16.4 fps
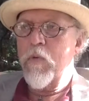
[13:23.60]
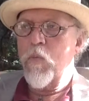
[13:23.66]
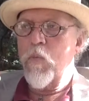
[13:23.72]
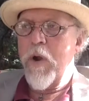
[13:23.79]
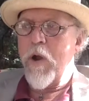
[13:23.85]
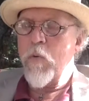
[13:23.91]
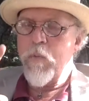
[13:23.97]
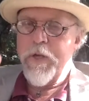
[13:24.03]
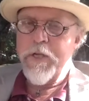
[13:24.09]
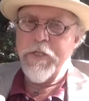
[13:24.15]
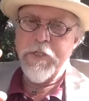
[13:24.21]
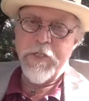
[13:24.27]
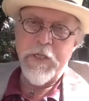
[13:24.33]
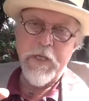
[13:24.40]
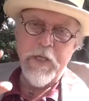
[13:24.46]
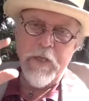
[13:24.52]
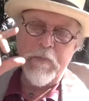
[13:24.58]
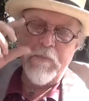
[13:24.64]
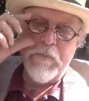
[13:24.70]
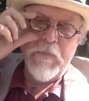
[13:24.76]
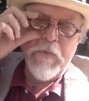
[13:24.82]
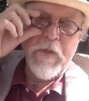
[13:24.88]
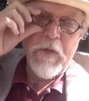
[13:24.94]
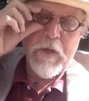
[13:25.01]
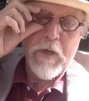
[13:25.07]
Where we see
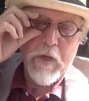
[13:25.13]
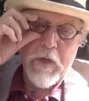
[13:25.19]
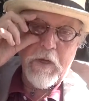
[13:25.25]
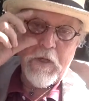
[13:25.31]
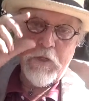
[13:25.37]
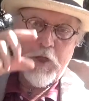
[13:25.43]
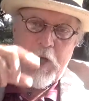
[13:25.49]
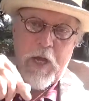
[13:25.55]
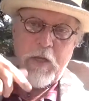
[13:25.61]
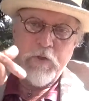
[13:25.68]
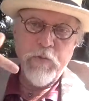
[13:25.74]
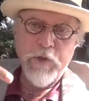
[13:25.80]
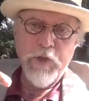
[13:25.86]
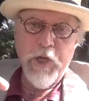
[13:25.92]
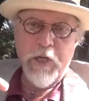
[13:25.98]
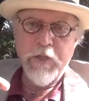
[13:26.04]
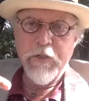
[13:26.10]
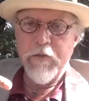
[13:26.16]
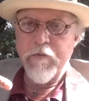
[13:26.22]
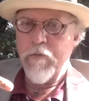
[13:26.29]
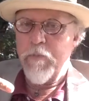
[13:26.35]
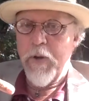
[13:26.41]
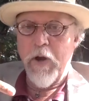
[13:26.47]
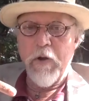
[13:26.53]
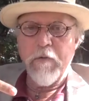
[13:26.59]
a child's rejection of
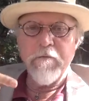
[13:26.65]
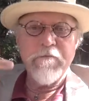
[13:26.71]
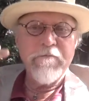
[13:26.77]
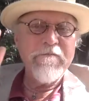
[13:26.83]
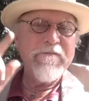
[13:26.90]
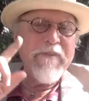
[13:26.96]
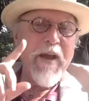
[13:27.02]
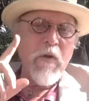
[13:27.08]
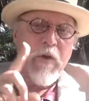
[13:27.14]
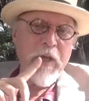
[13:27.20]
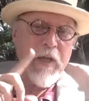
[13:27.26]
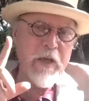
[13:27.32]
a parent, very